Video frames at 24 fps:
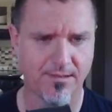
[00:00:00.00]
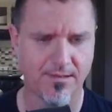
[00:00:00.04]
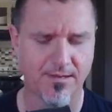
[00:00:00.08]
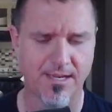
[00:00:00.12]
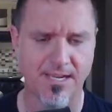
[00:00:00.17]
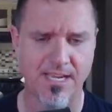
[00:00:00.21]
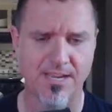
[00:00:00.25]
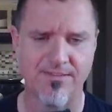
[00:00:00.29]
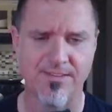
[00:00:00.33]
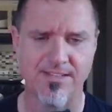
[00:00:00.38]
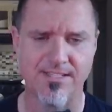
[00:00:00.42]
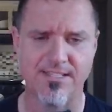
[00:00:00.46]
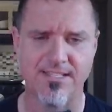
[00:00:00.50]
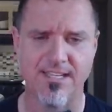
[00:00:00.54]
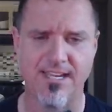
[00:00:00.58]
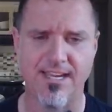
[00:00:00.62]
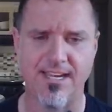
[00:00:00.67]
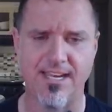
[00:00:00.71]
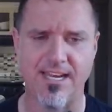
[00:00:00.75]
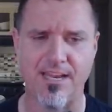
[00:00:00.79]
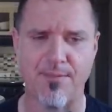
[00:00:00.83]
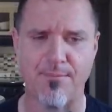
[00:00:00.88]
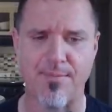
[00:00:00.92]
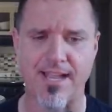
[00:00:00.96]
I haven't
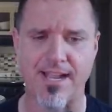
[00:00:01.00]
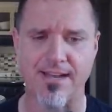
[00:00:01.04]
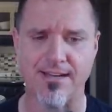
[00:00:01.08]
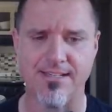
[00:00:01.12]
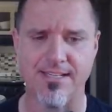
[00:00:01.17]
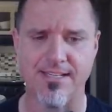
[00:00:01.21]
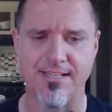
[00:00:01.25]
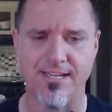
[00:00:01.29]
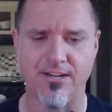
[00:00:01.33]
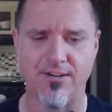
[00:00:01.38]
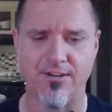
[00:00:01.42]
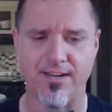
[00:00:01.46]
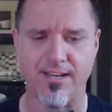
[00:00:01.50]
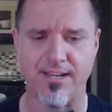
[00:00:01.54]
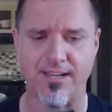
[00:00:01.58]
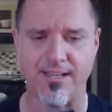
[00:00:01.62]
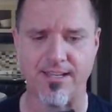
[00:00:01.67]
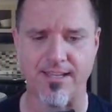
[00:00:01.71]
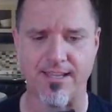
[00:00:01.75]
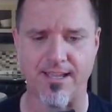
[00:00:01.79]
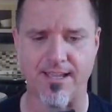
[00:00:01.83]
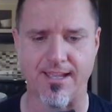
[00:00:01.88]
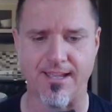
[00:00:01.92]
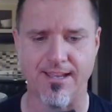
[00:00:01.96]
seen any bacteria
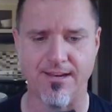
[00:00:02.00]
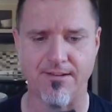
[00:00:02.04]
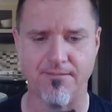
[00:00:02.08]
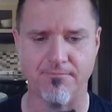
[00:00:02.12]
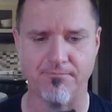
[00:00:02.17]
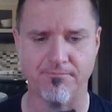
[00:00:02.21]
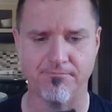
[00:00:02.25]
yet.